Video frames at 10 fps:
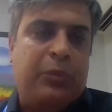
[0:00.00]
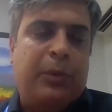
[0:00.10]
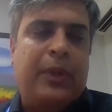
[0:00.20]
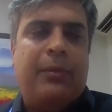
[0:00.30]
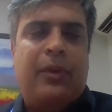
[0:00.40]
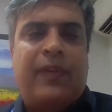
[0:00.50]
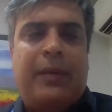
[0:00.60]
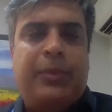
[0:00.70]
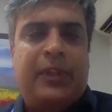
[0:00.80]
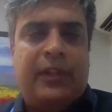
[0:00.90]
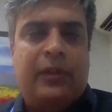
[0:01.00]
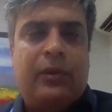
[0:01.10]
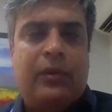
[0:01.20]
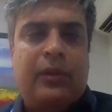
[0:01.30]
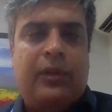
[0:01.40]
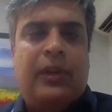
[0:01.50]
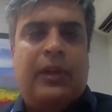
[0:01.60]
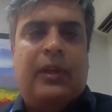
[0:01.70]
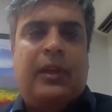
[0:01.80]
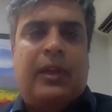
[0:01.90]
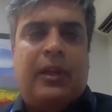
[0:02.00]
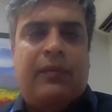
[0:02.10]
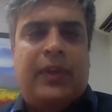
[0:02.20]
probably about 5% growth uh,